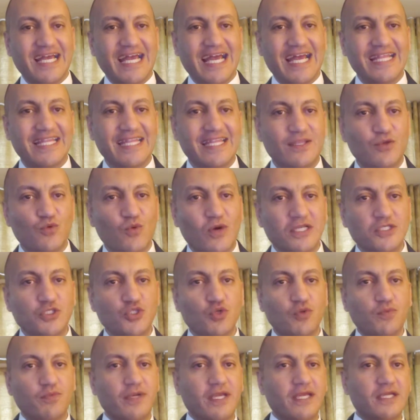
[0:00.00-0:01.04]
And what
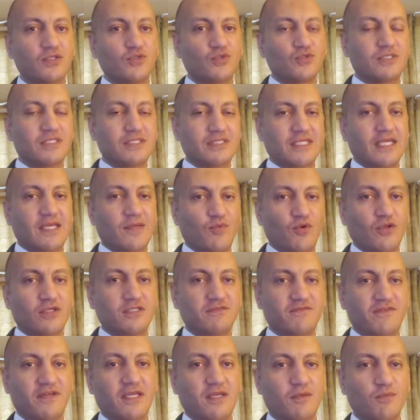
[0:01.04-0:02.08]
you bring to the table
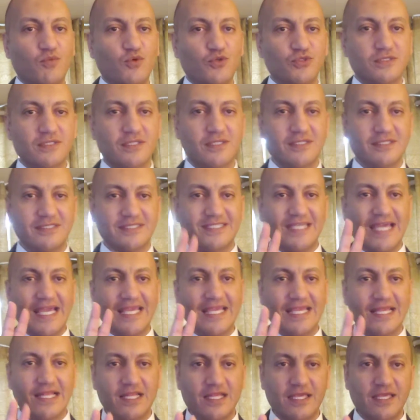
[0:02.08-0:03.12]
is very important.
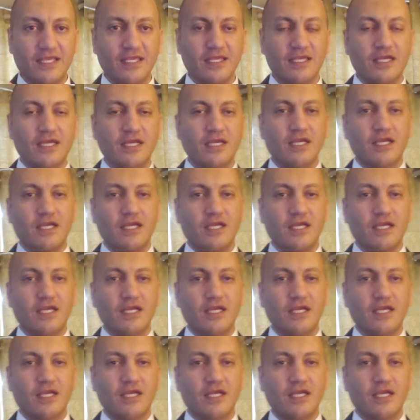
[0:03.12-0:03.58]
Secondly,